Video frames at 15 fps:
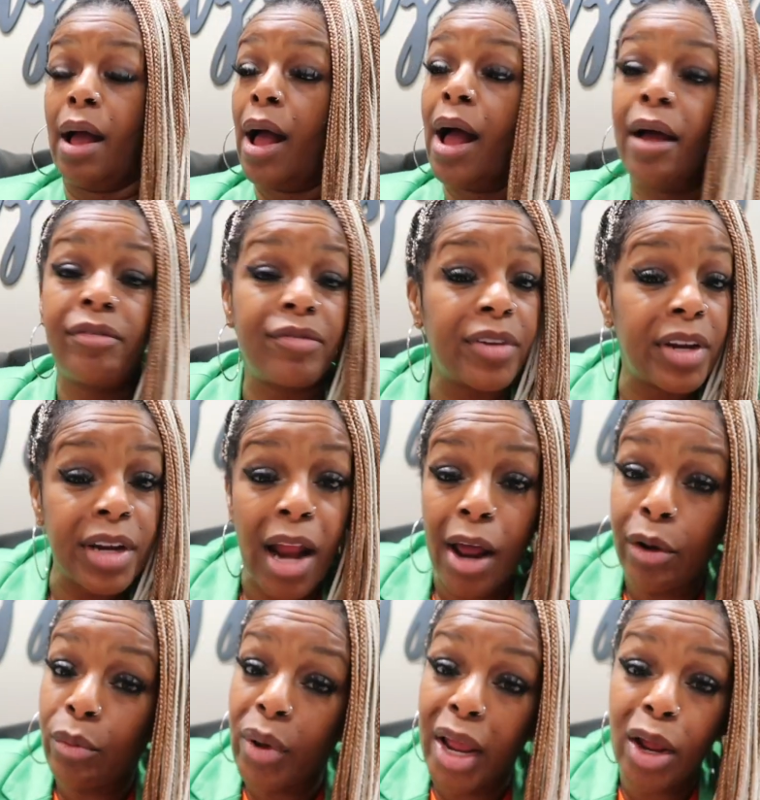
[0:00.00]
I figured
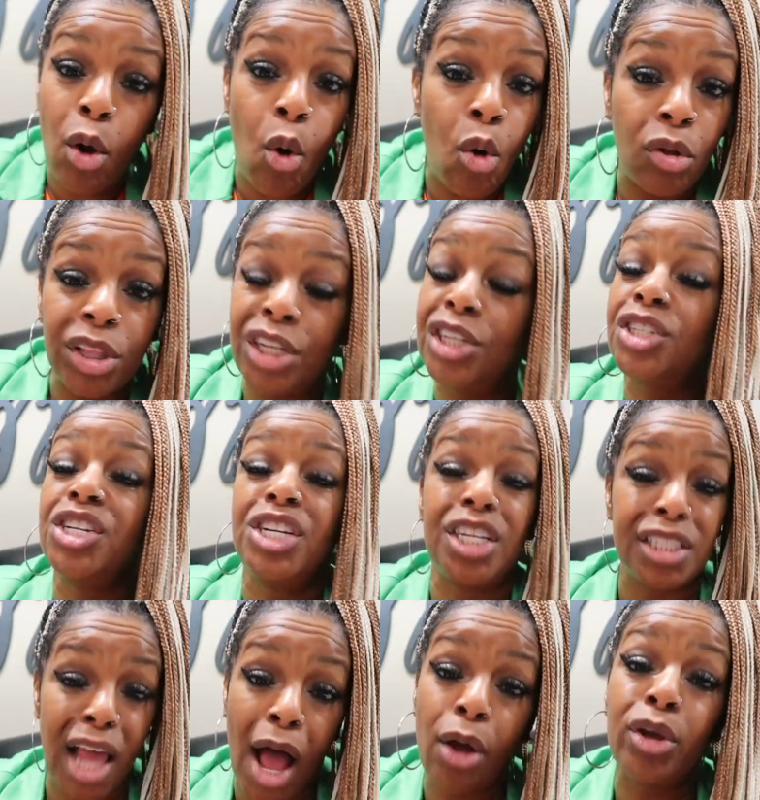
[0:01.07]
out a way all these
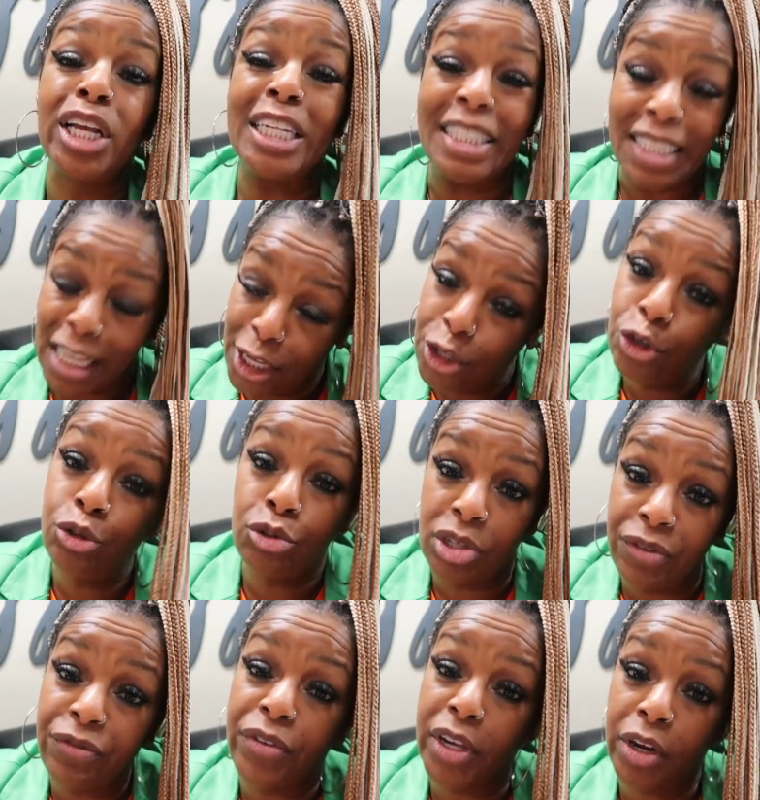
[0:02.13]
years. I'll continue
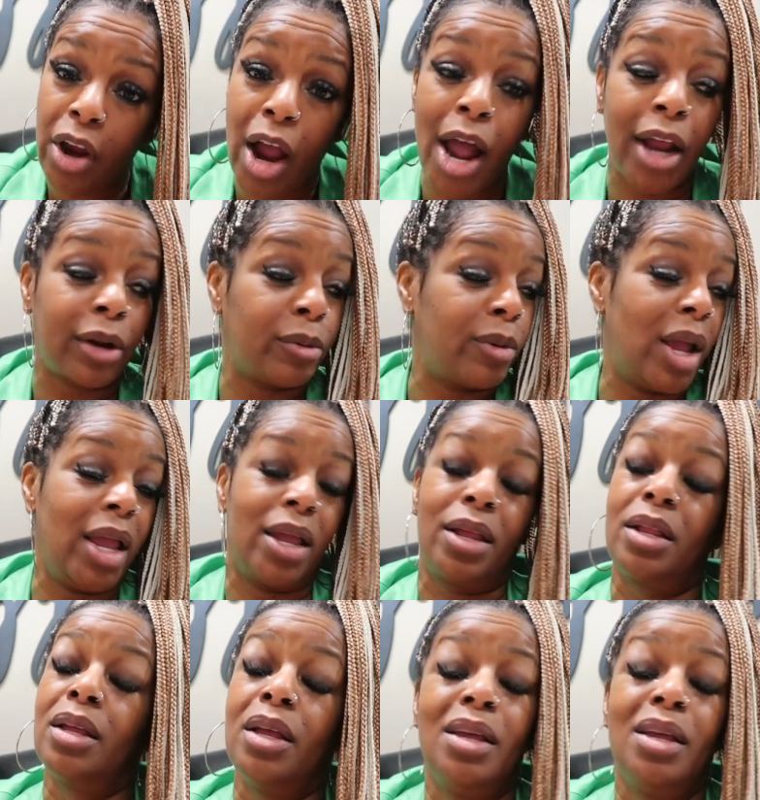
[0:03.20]
to figure out a way.